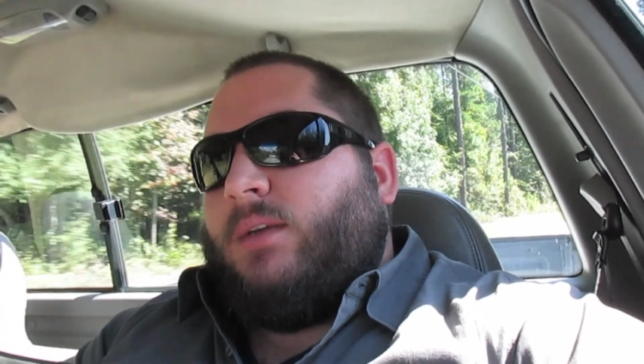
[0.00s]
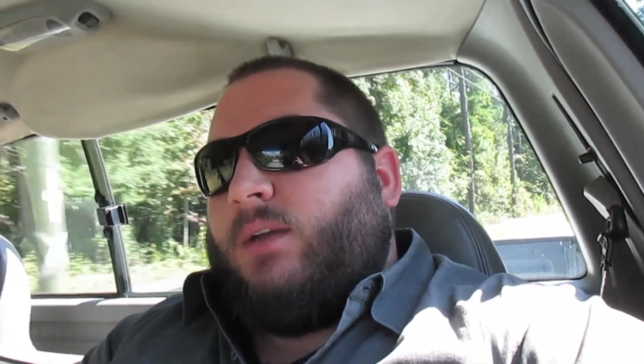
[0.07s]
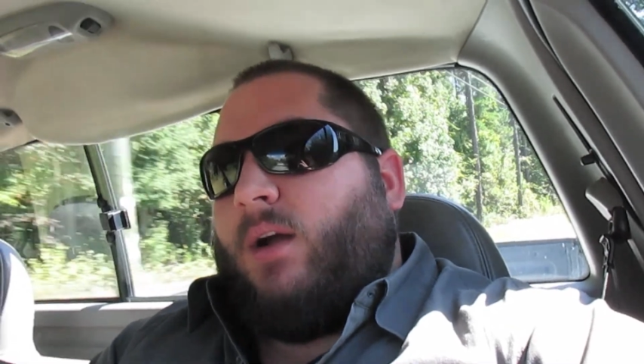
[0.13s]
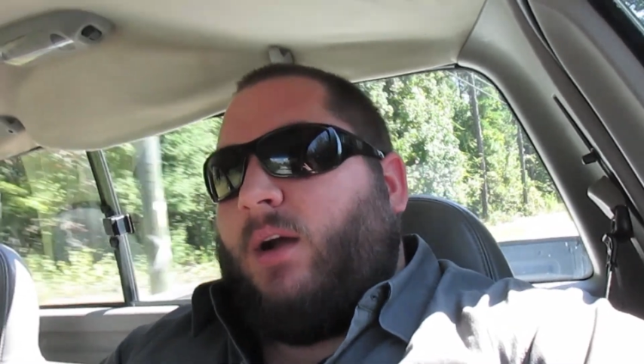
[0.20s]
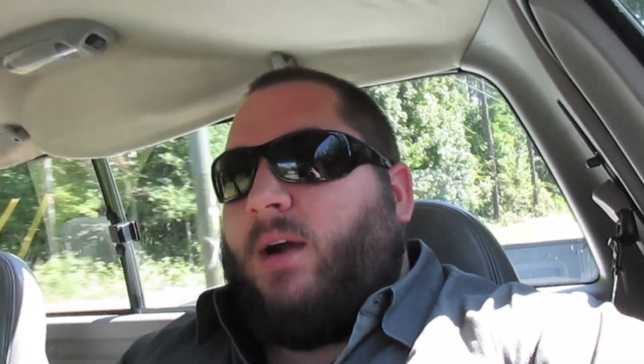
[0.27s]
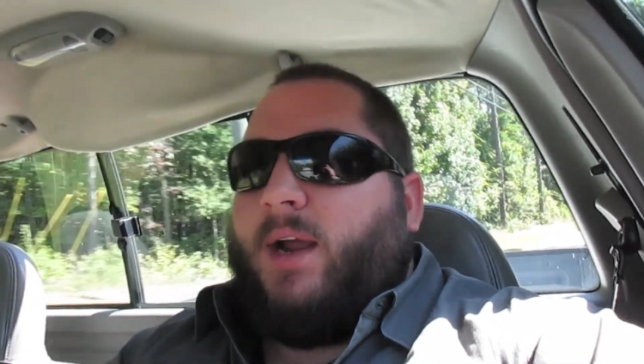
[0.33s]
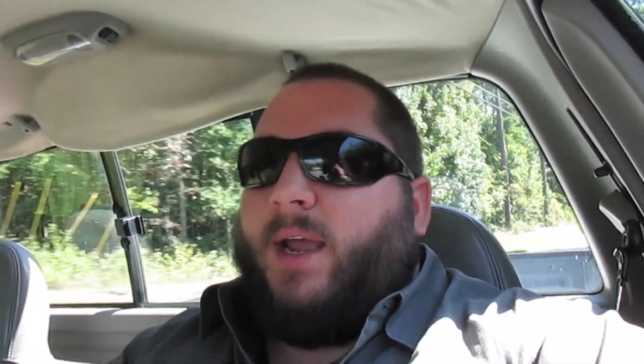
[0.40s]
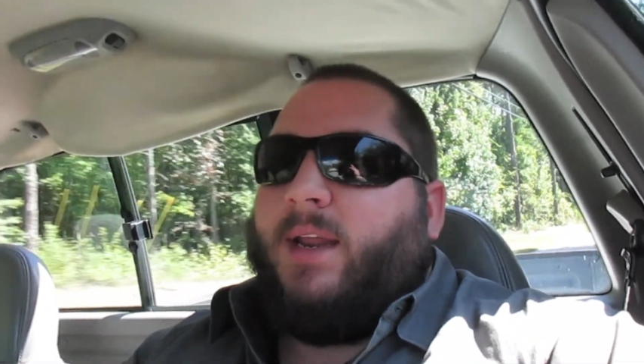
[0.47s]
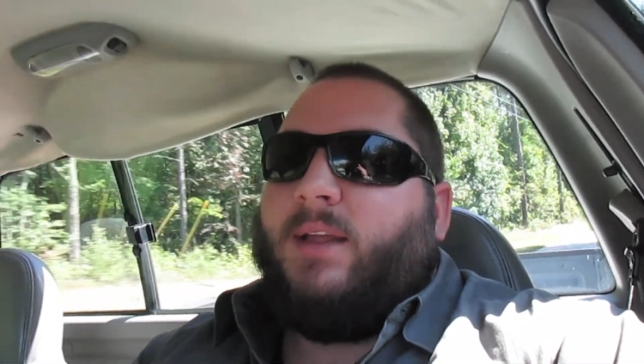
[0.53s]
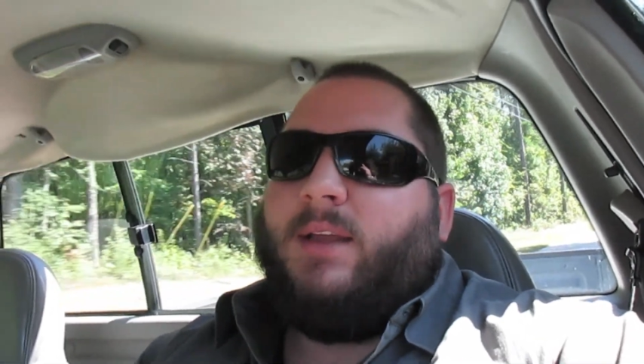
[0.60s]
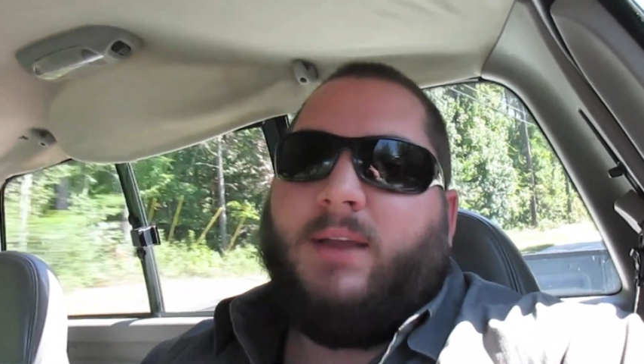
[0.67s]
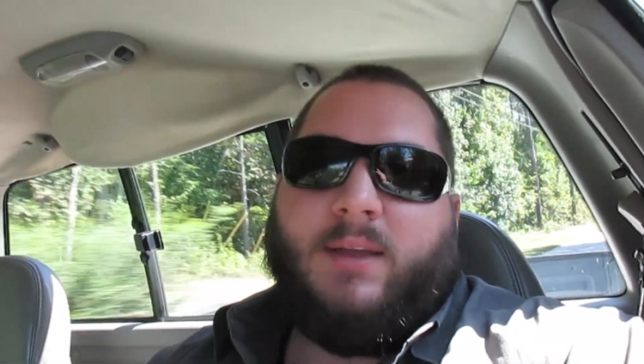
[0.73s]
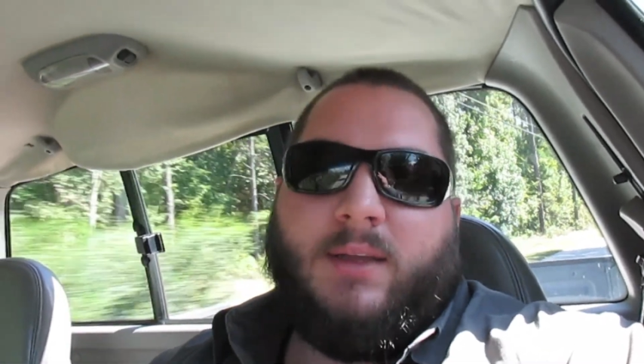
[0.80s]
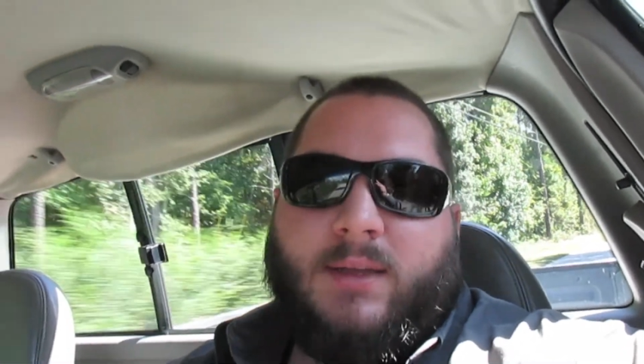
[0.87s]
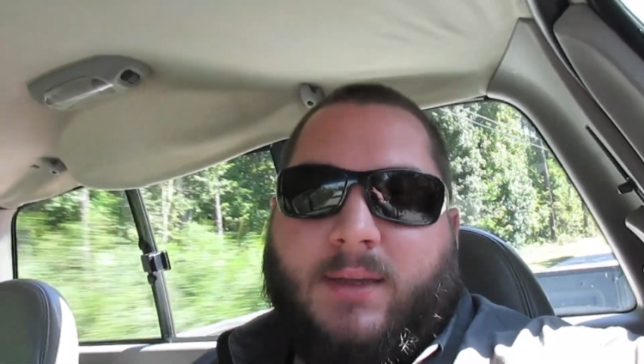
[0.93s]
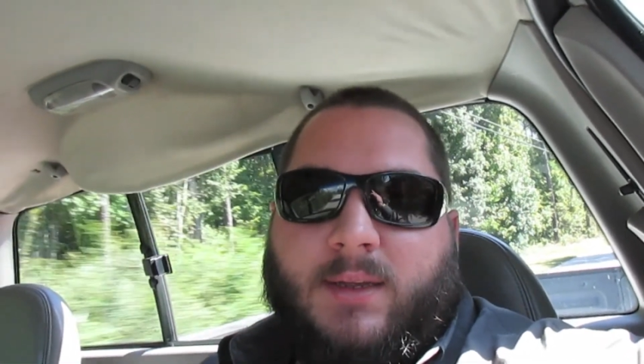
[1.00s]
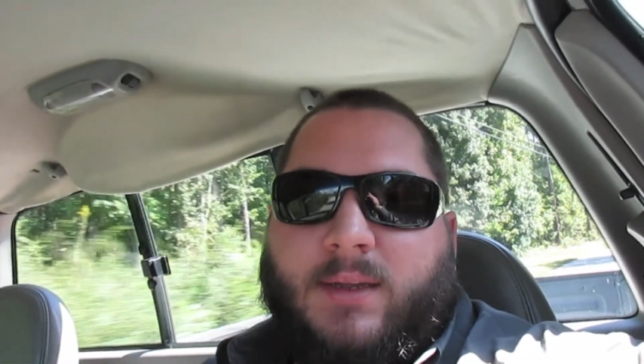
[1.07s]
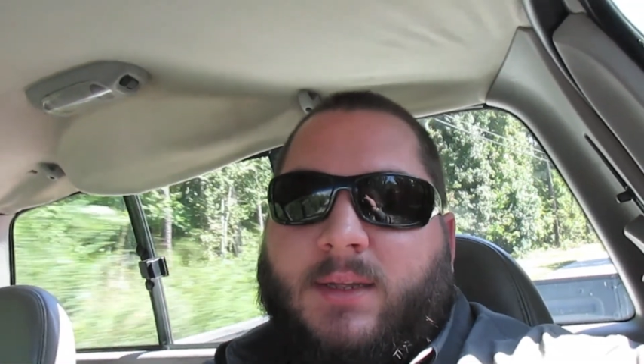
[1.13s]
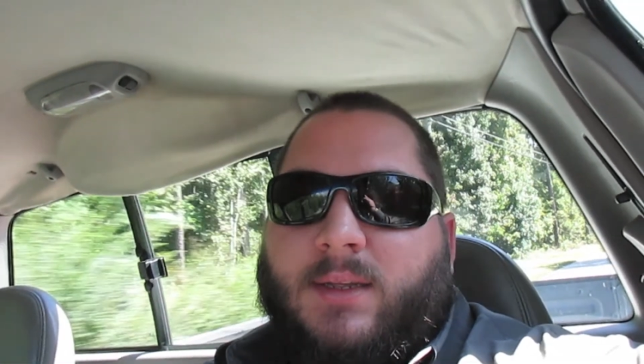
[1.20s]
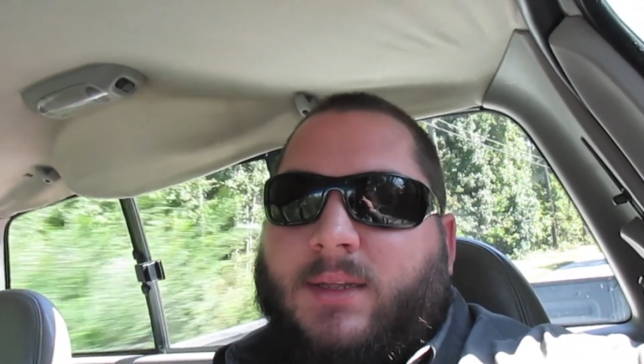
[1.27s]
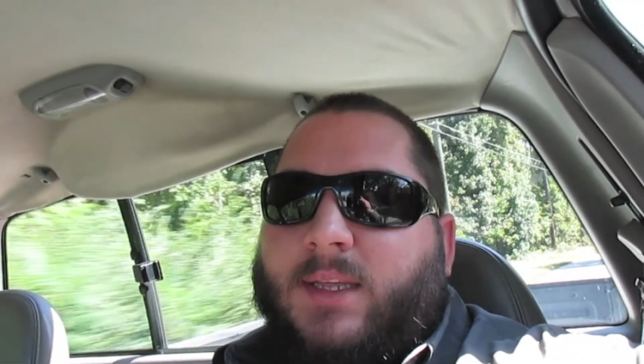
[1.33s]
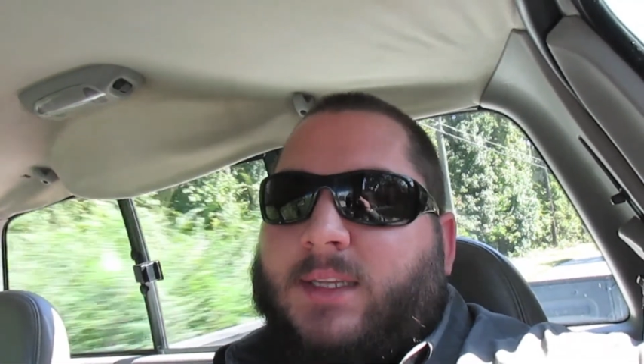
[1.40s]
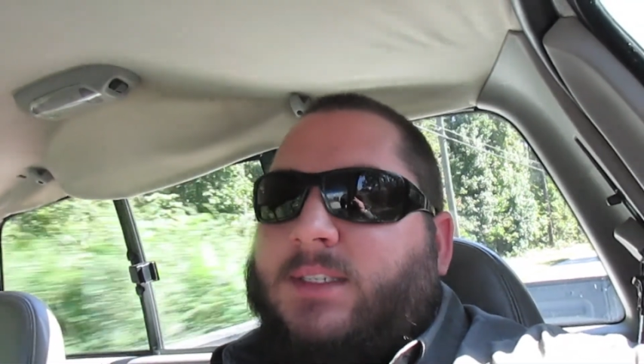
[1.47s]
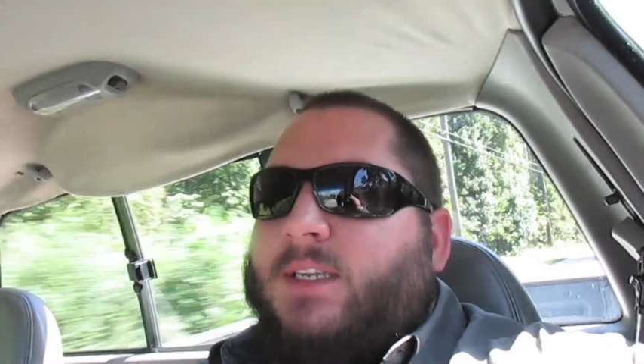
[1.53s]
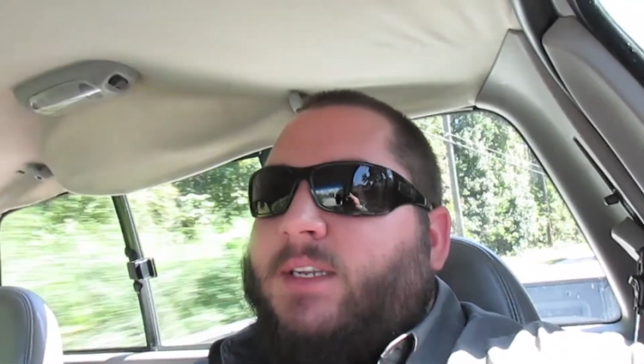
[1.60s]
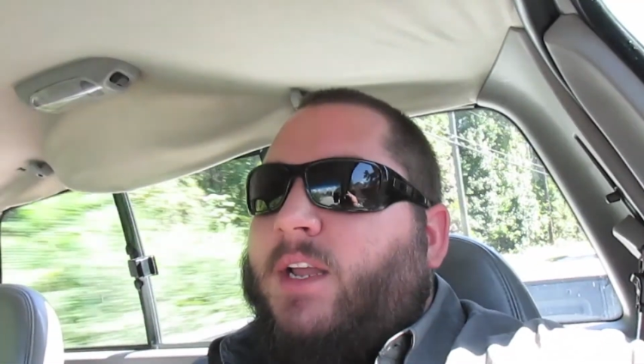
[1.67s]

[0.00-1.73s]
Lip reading: all right. that's